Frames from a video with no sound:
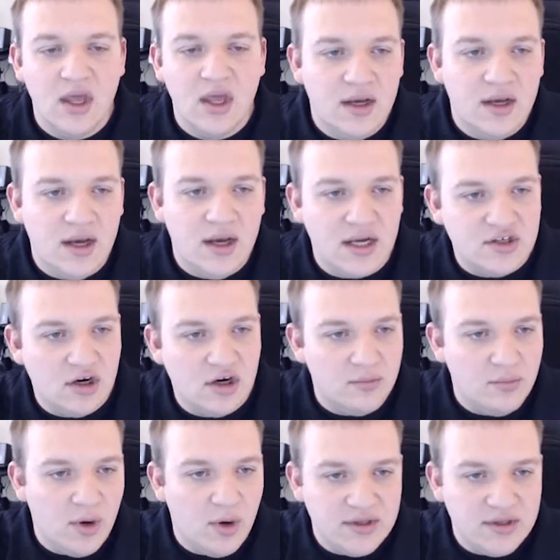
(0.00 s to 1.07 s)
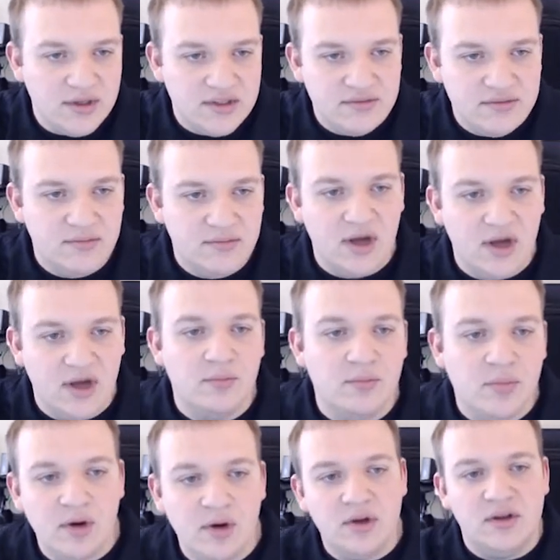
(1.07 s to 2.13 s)
Next are components. Now,
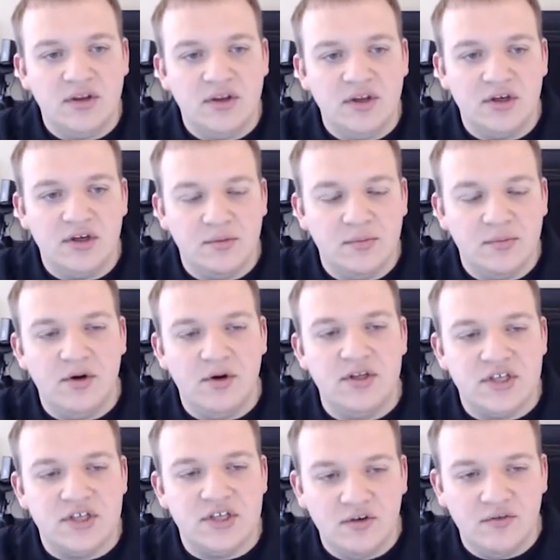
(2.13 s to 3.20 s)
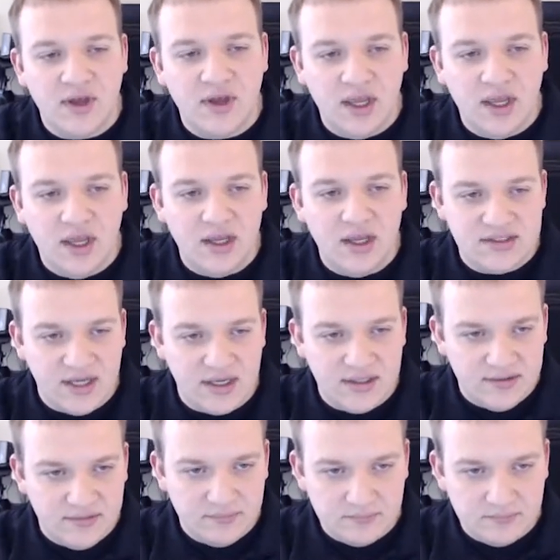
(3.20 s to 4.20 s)
the components of an intent.